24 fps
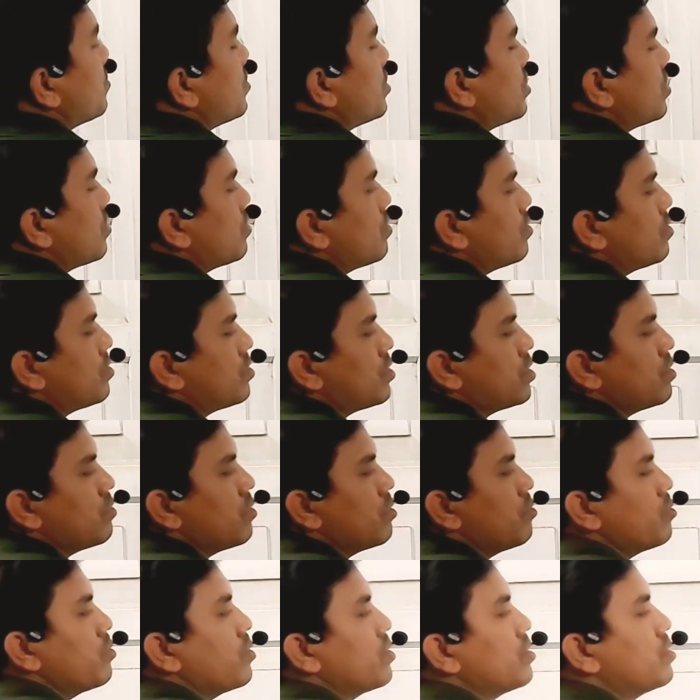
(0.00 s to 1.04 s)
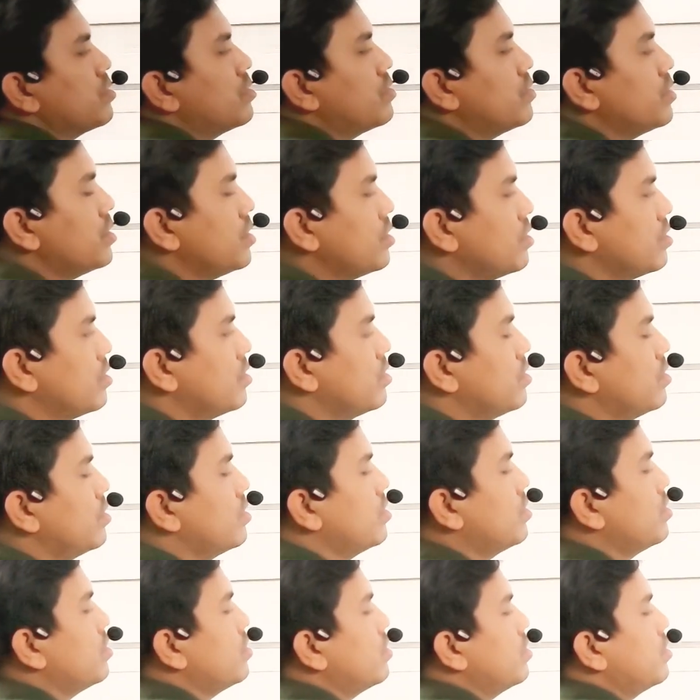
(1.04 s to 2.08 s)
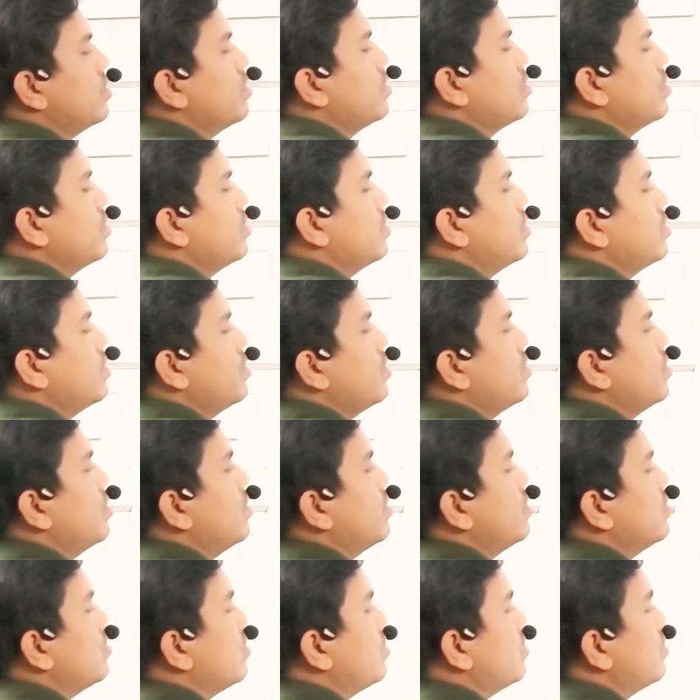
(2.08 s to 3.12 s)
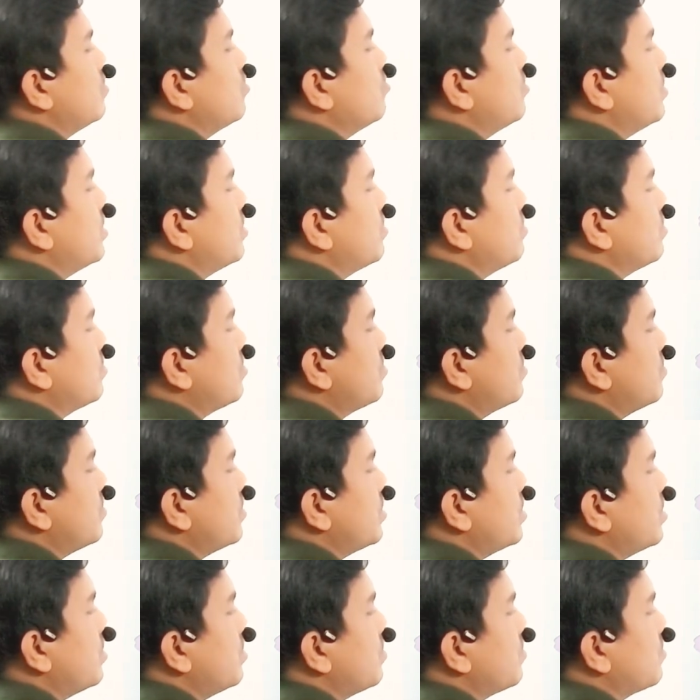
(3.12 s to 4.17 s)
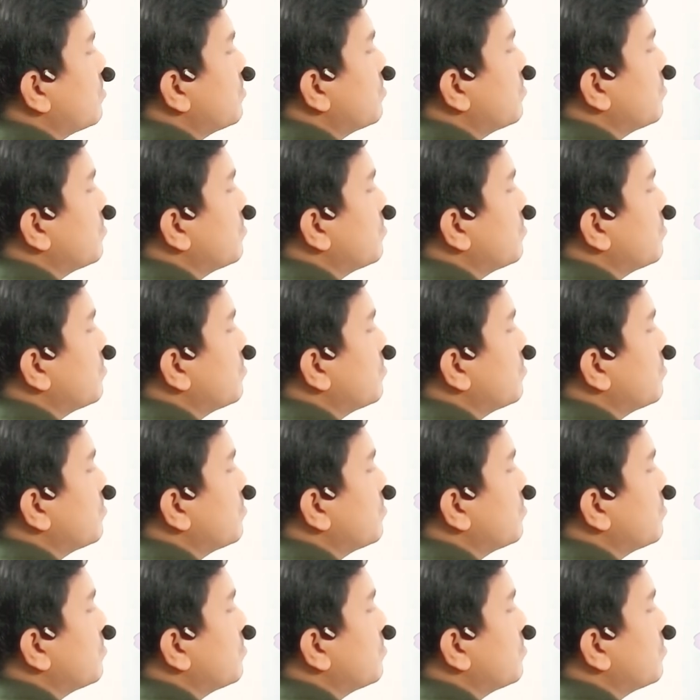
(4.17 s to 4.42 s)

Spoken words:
3 root 3 will be what? 3. So 2 by root 3